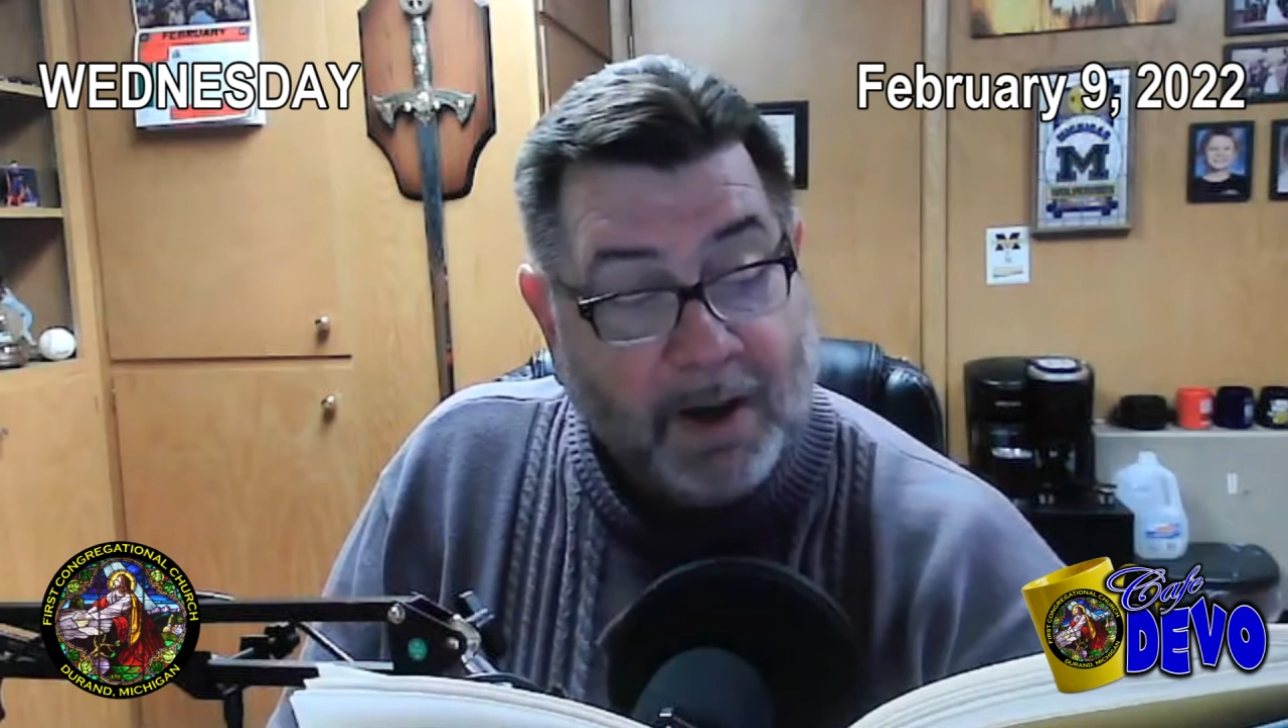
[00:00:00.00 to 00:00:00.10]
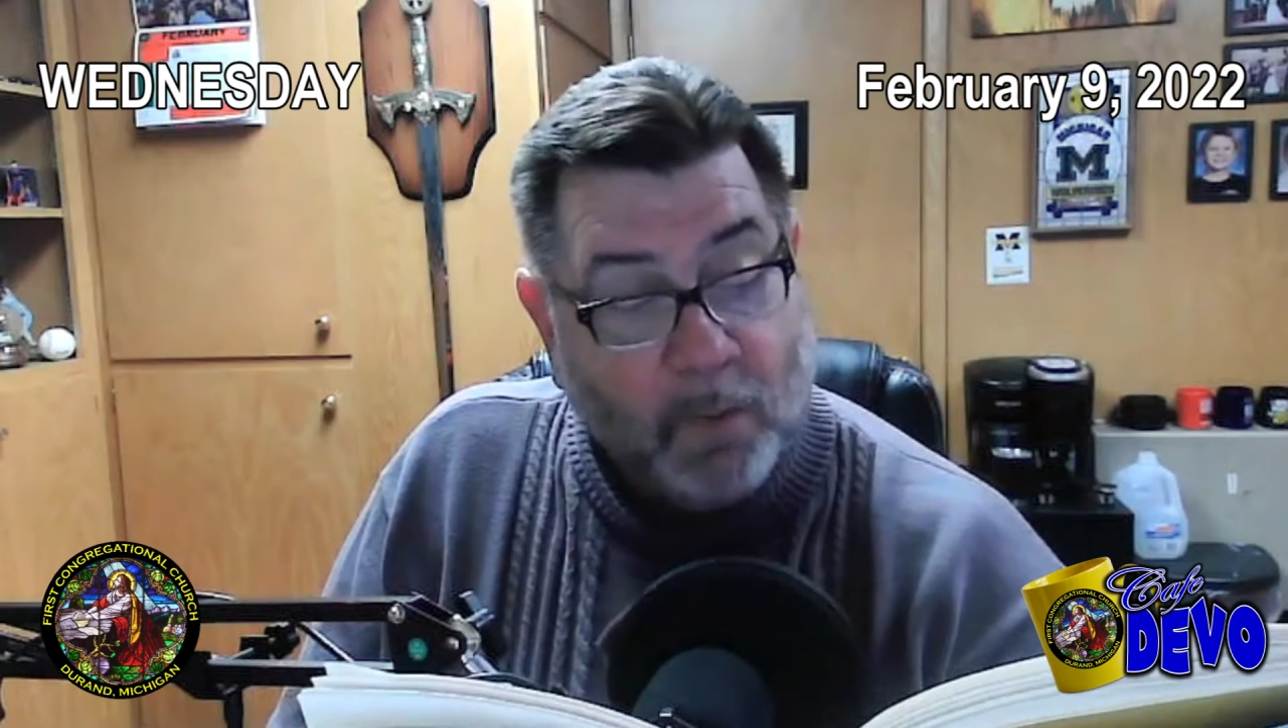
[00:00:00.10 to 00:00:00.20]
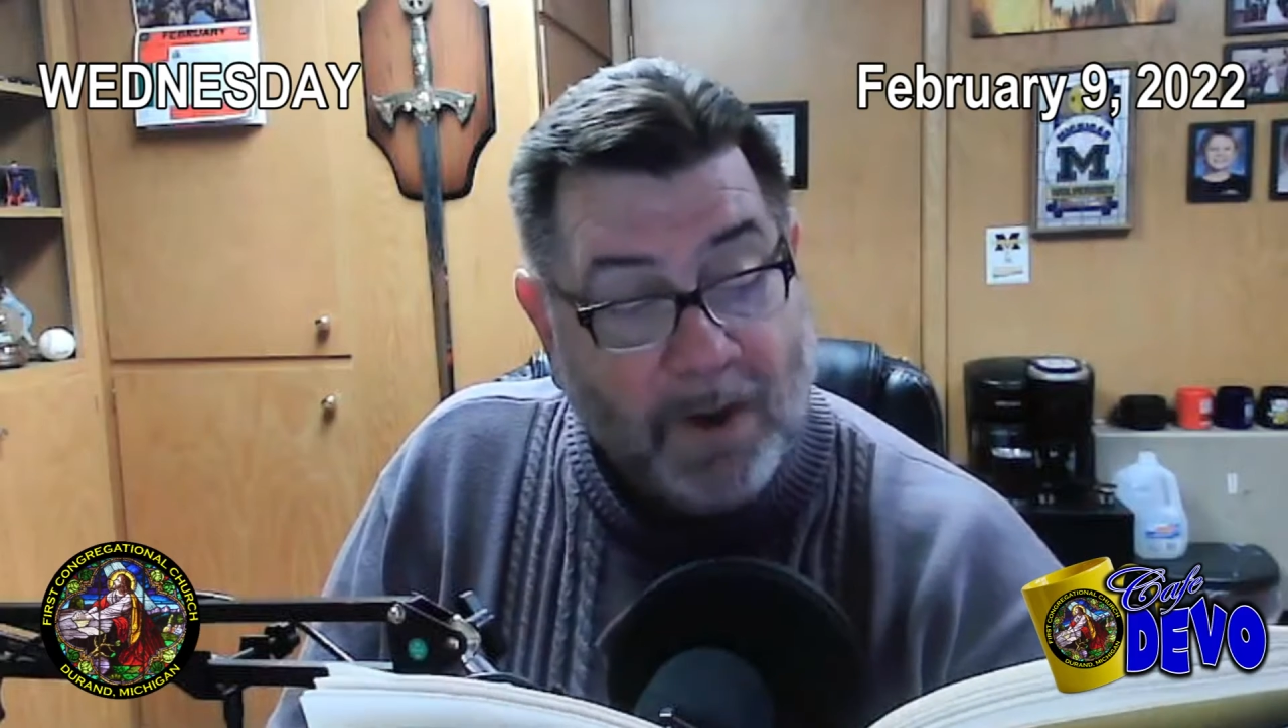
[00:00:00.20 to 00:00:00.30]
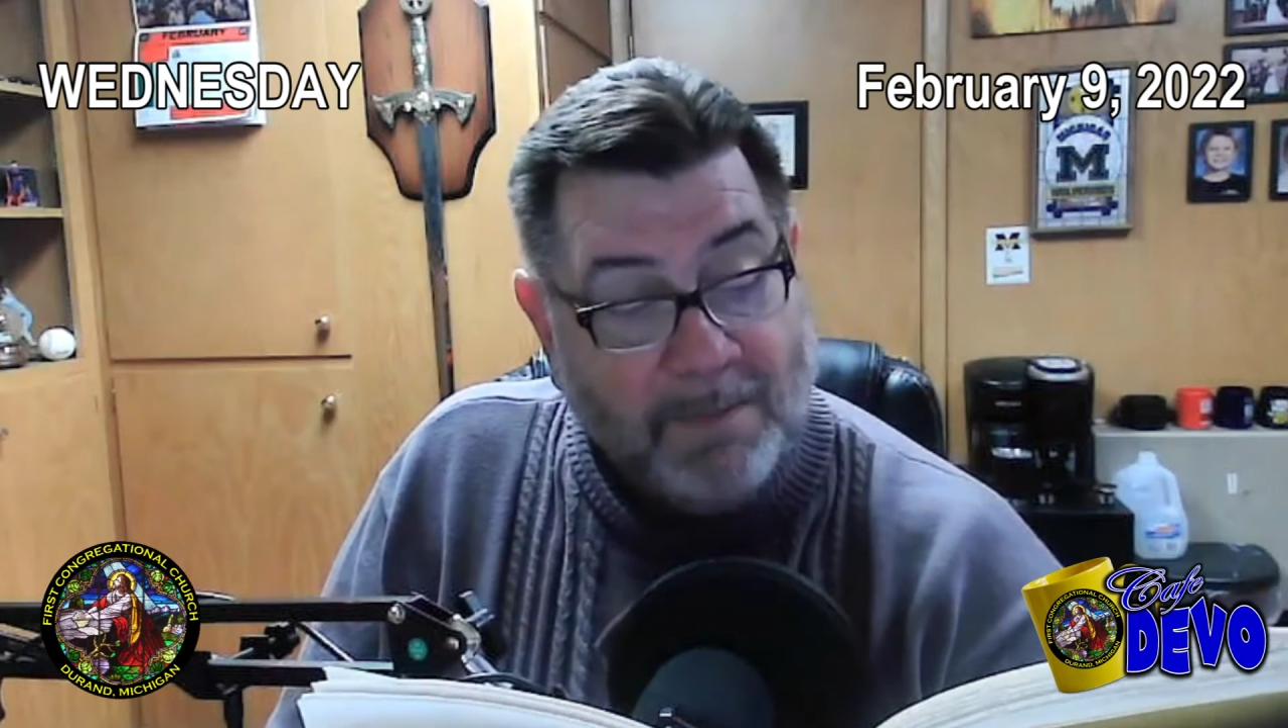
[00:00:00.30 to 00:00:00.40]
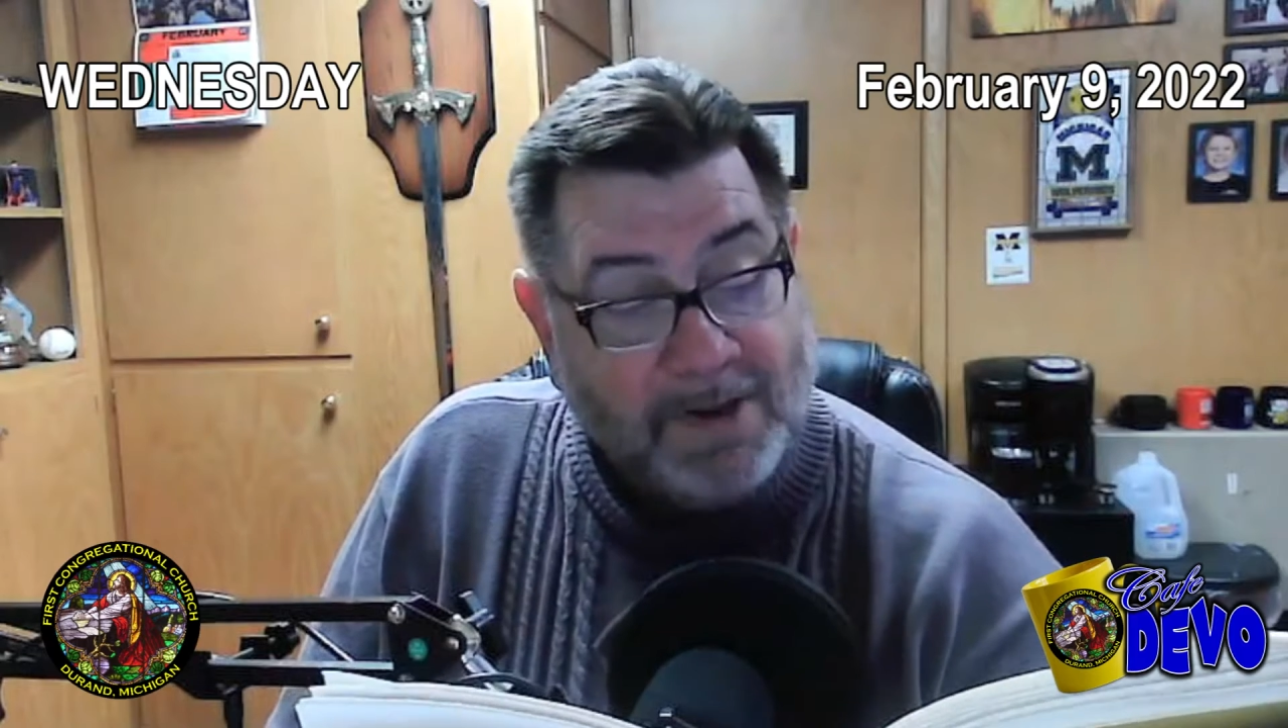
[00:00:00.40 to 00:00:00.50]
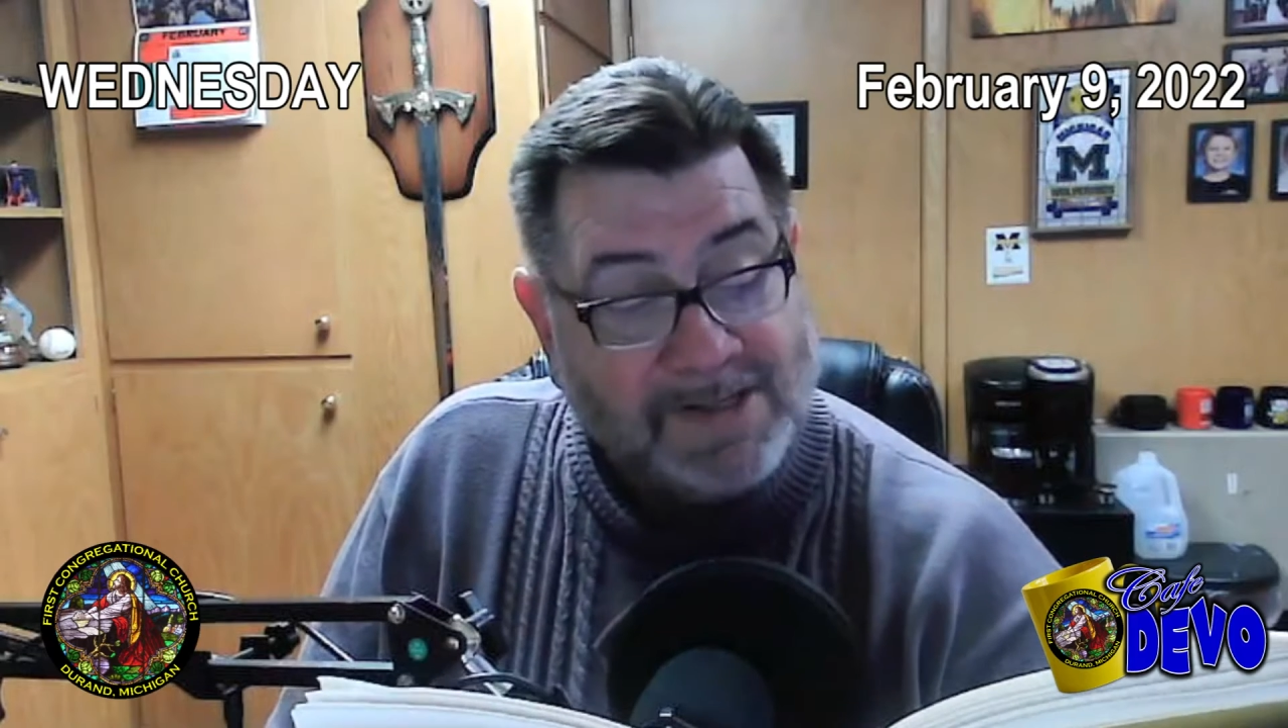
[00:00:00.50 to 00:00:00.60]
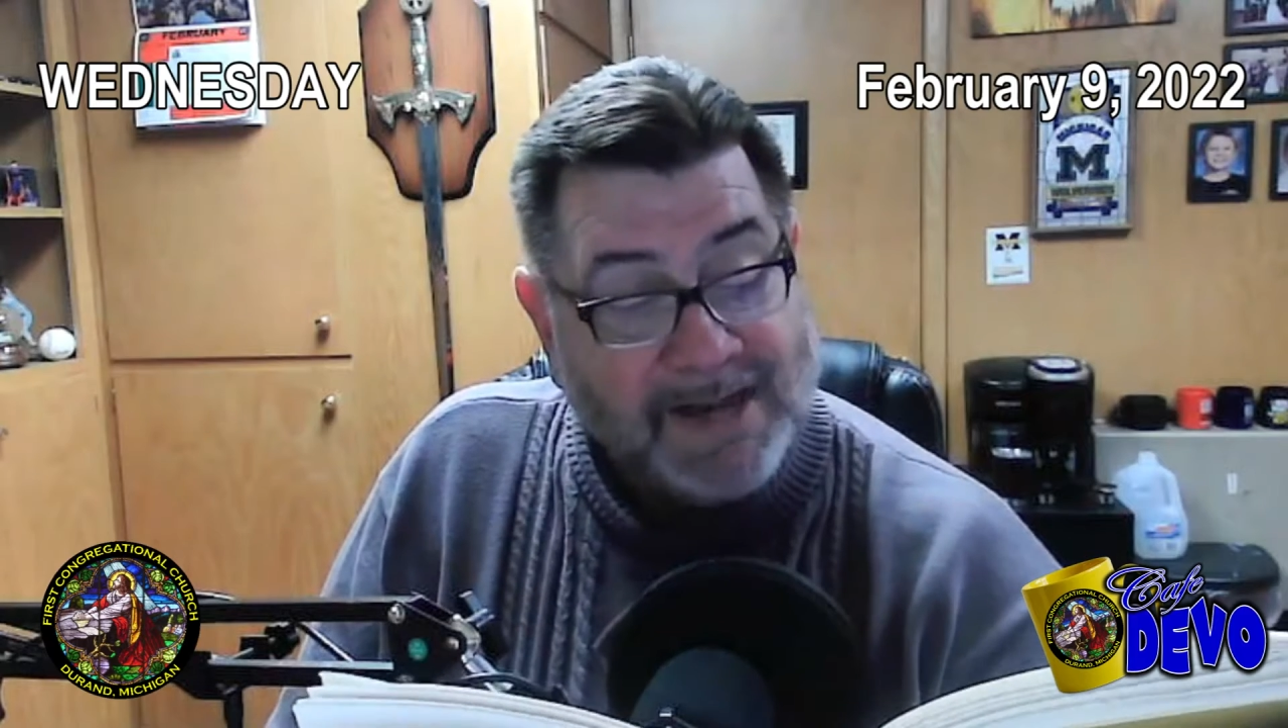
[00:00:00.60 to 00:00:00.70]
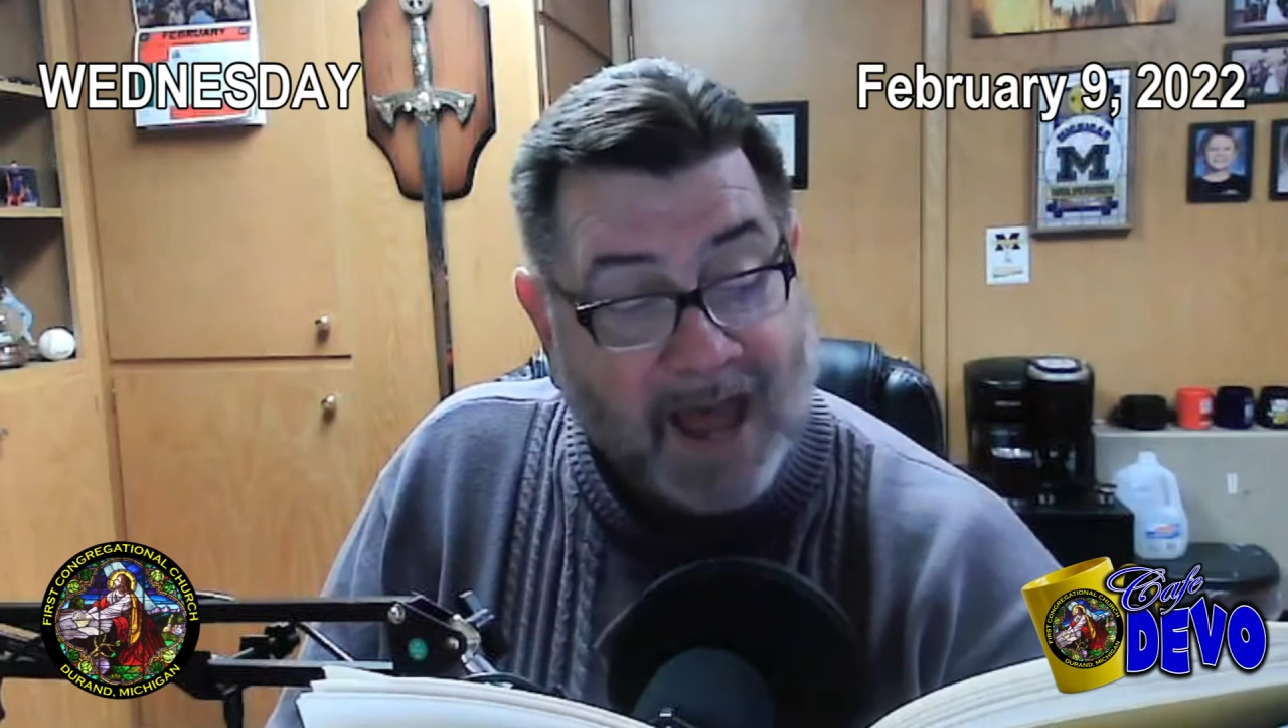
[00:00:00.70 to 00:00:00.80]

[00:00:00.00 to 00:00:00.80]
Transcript: But we must